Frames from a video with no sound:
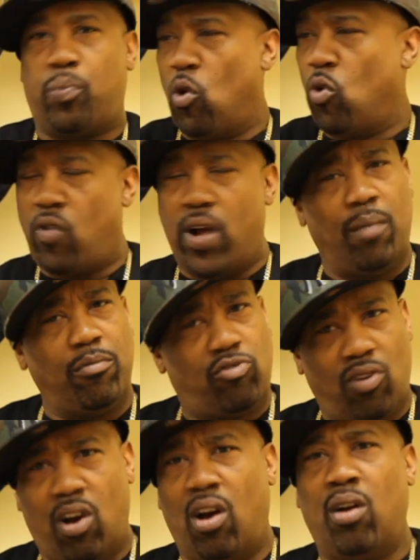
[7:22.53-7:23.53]
Program
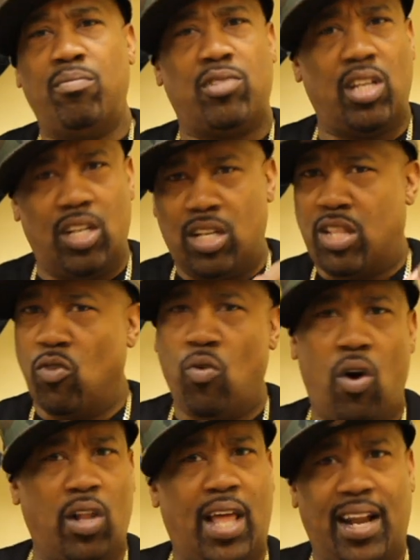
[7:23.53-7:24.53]
drums and do
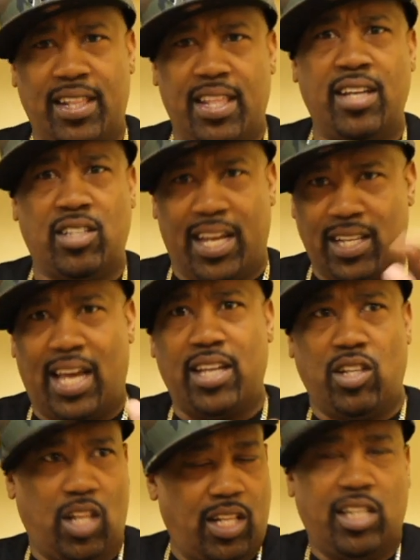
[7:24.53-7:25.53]
a lot of things. Like
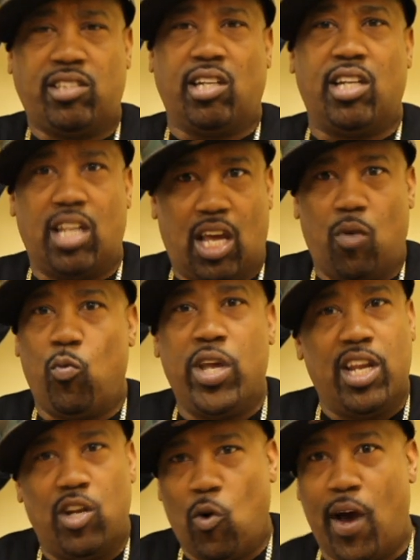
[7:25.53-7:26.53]
listen, we
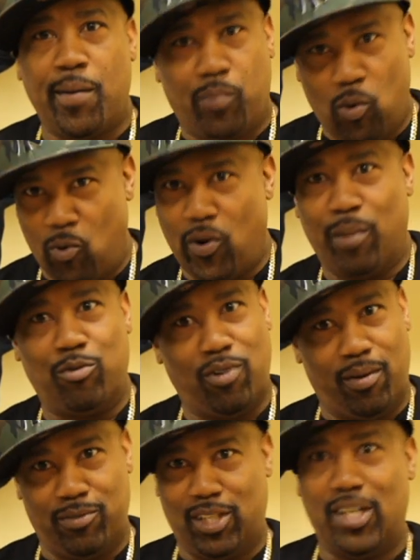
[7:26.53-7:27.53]
didn't know how to program
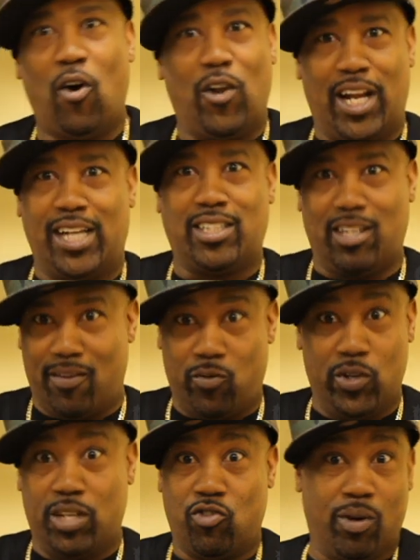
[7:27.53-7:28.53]
drums and all that stuff
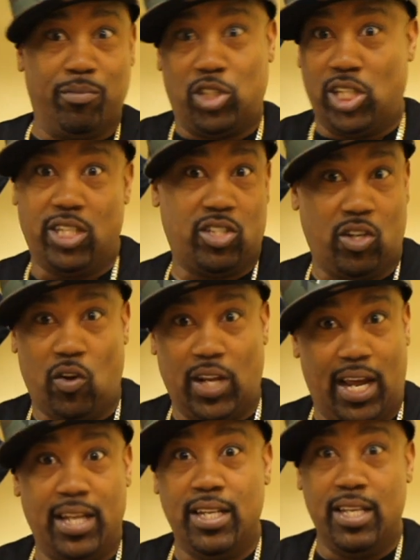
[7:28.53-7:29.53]
with the drum machines and all
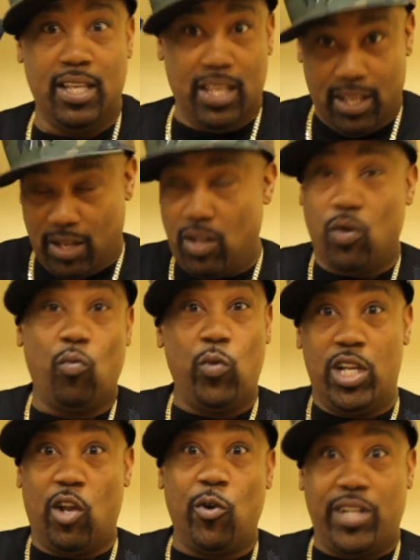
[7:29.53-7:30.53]
that. We
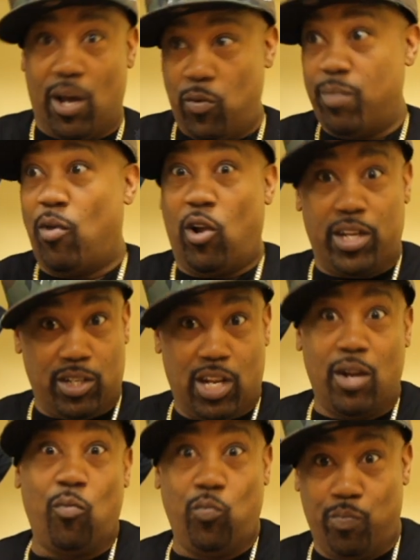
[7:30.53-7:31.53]
learned that with Marley. Then
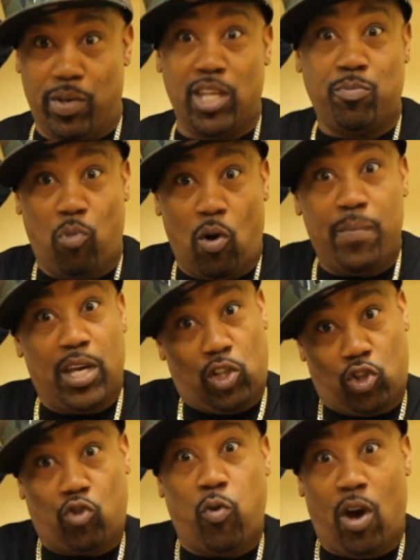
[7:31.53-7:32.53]
the Biz bought me a
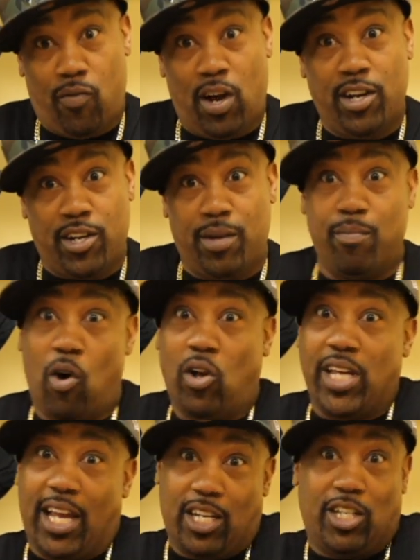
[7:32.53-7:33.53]
1200.
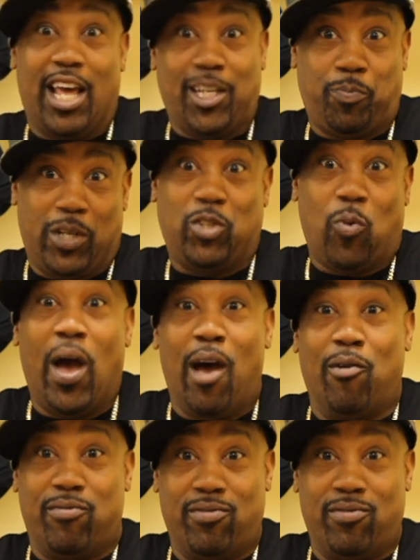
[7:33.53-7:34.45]
Marley had the SB12. Right.